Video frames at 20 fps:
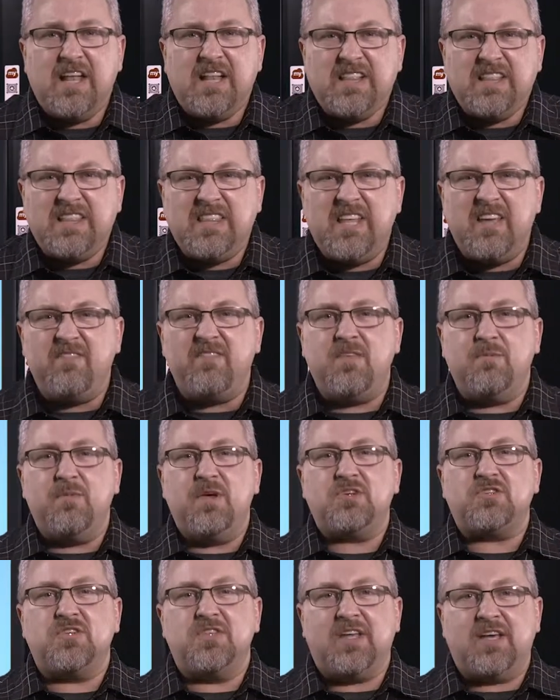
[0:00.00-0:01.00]
live the
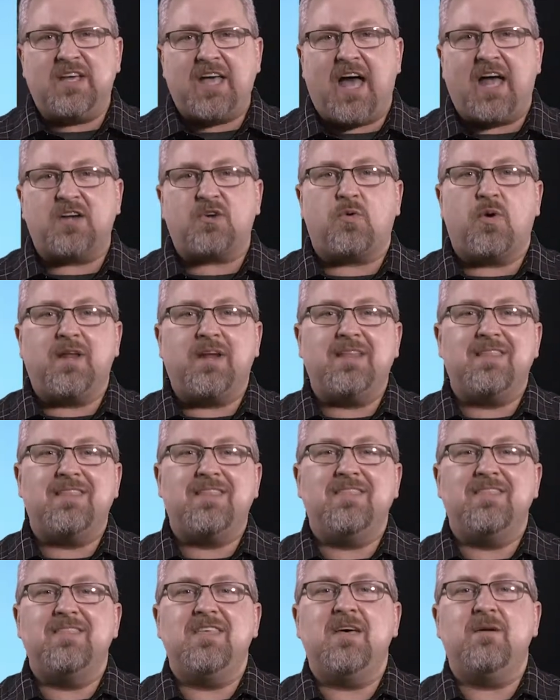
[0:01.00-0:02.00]
mission that God created
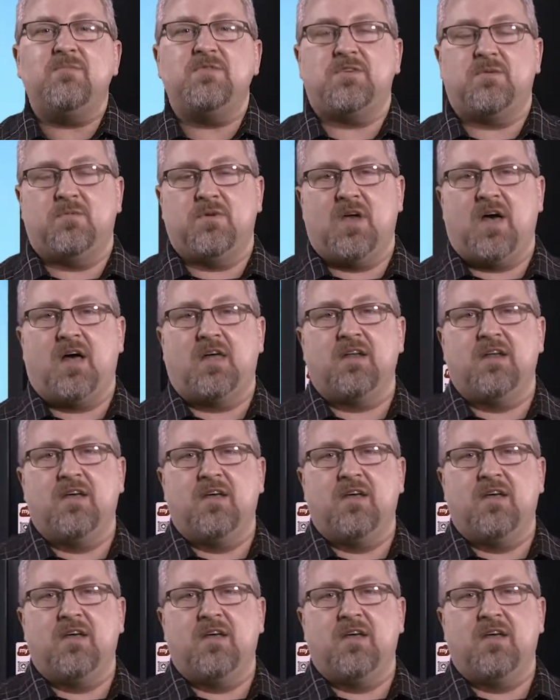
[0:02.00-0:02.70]
them to be on?